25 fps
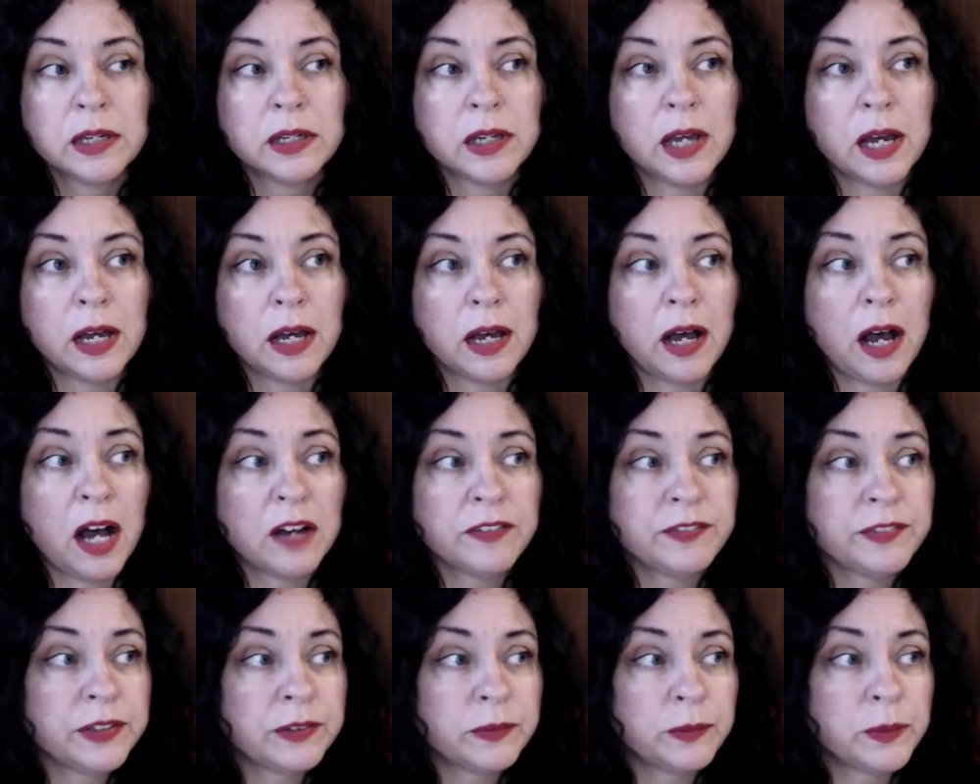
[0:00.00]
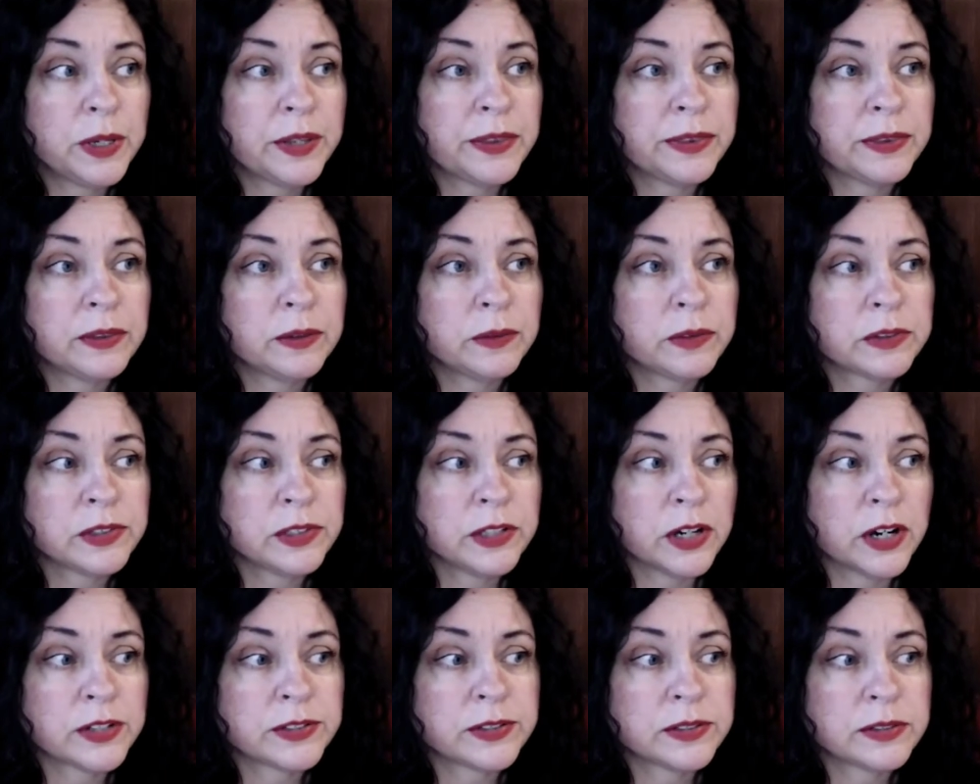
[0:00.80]
Uh, often with
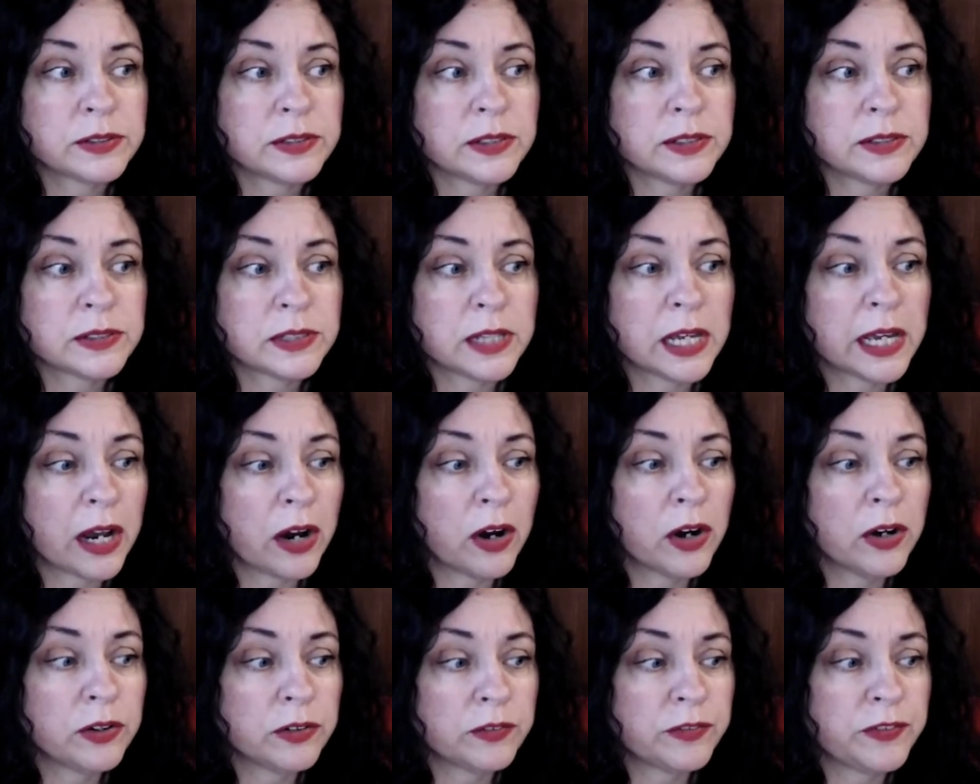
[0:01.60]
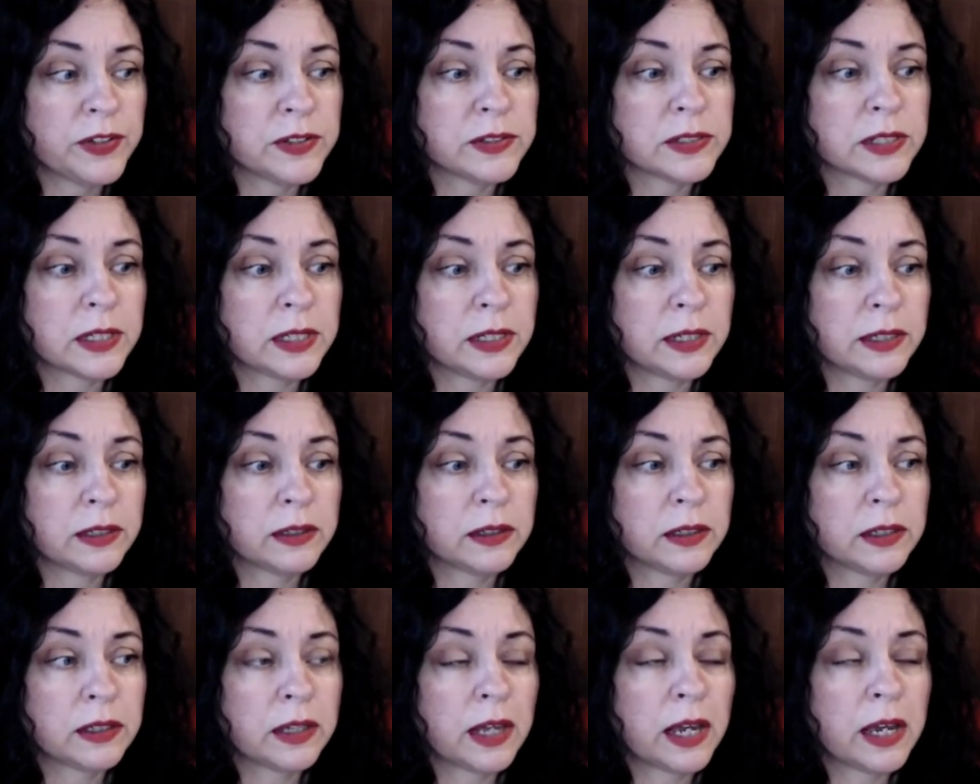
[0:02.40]
narcissists, they aren't physical.
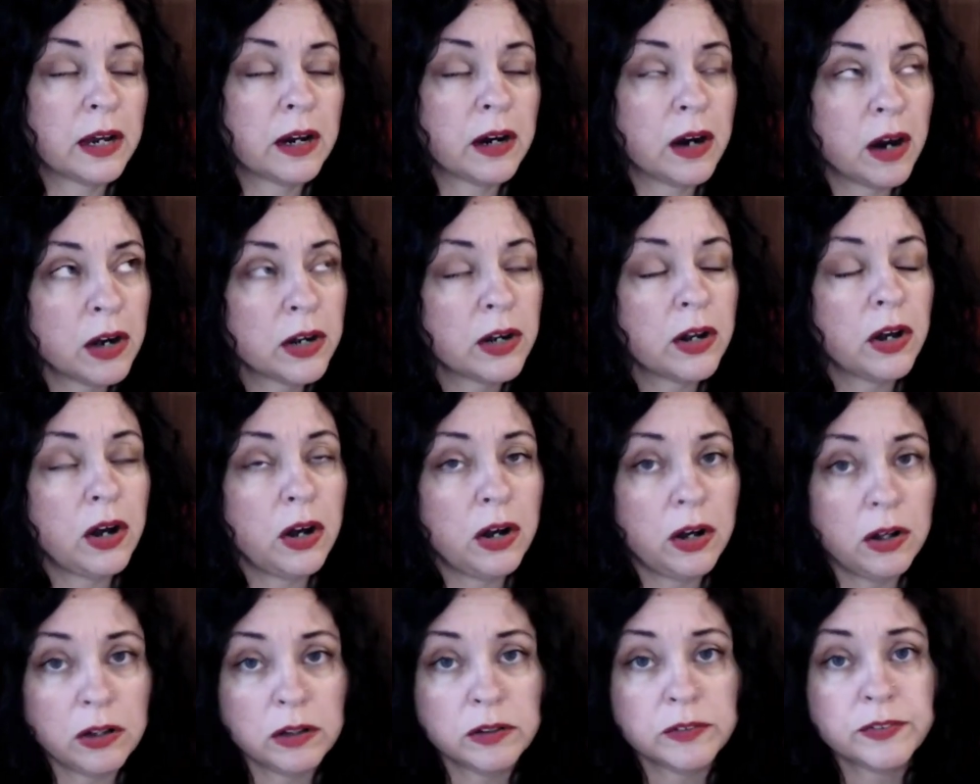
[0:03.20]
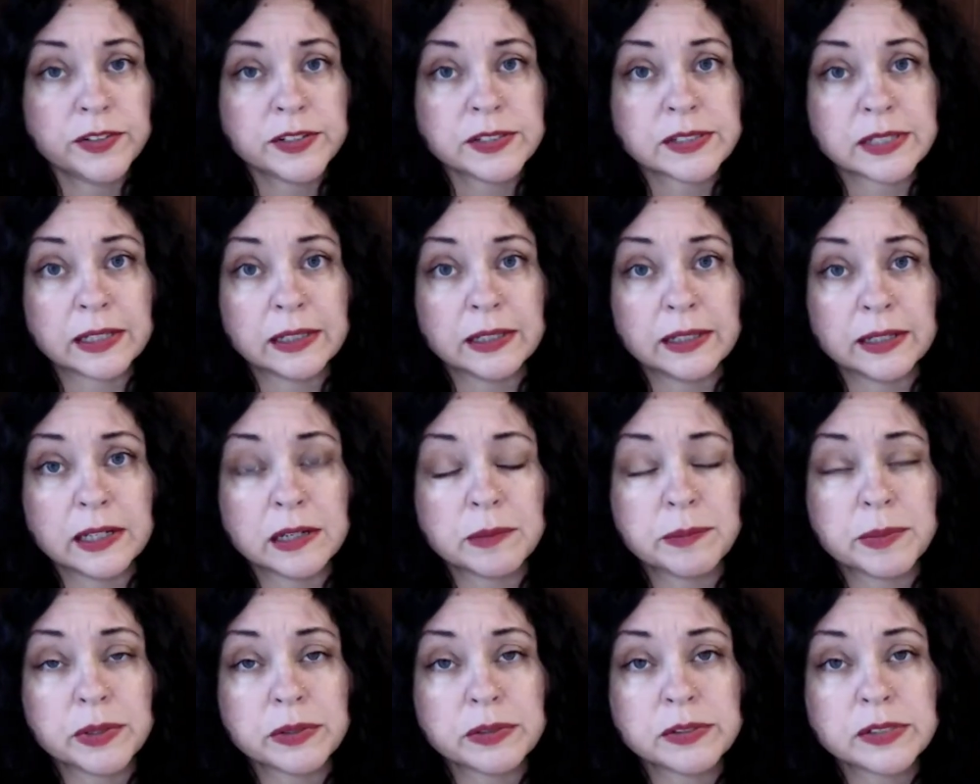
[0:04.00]
They aren't all physically
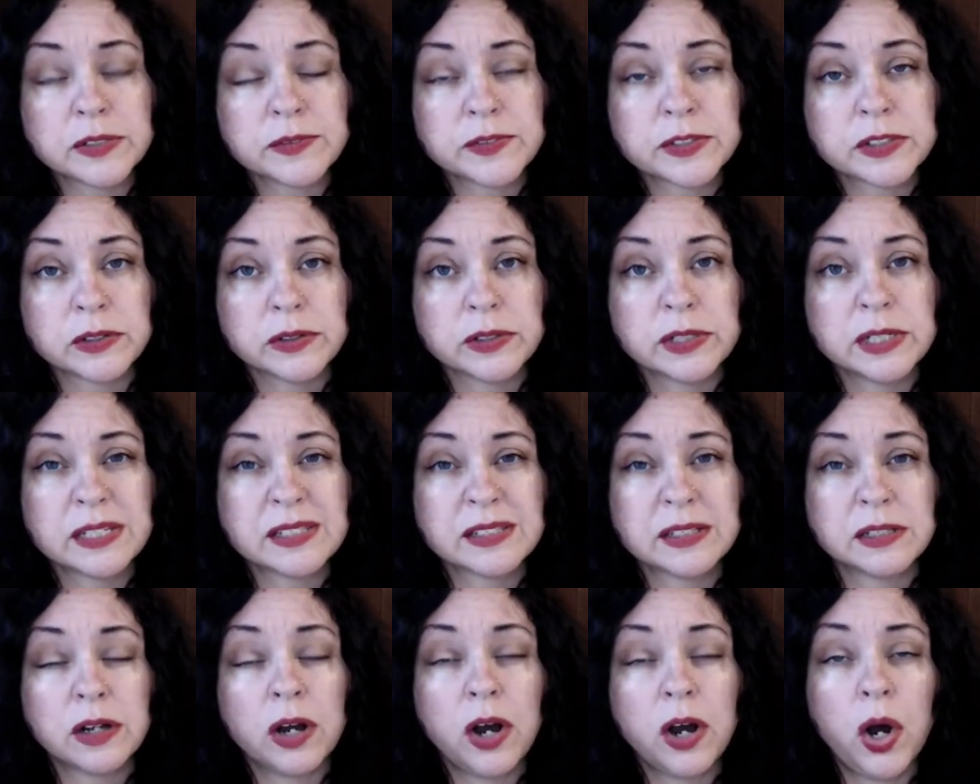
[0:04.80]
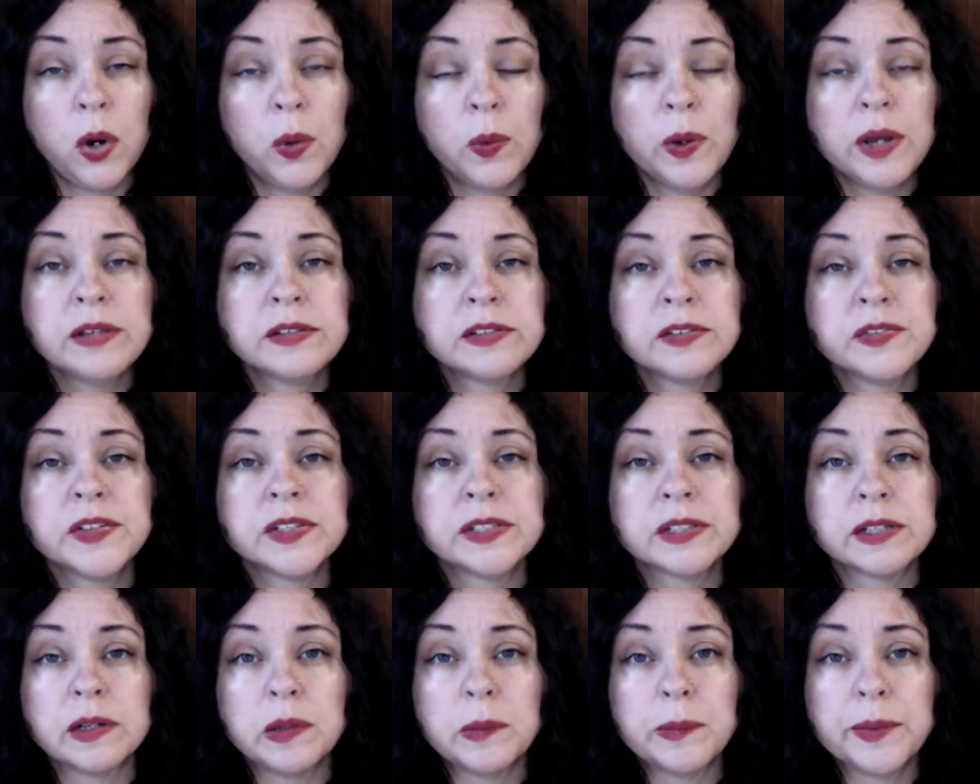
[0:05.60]
abusive. So it isn't always
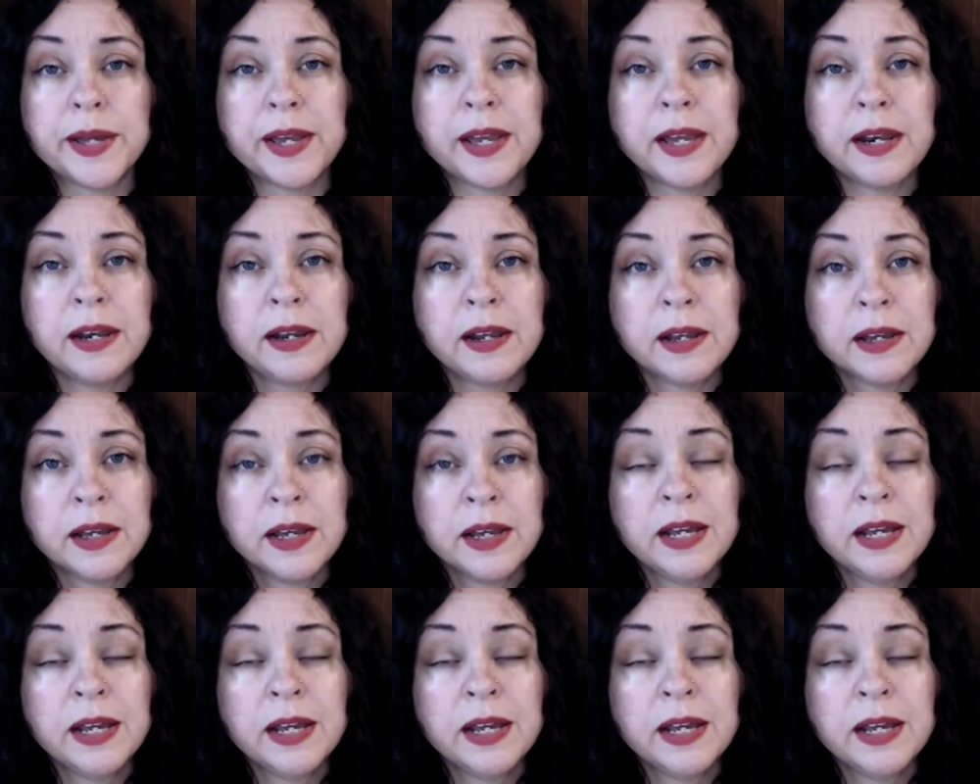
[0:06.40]
physical pain.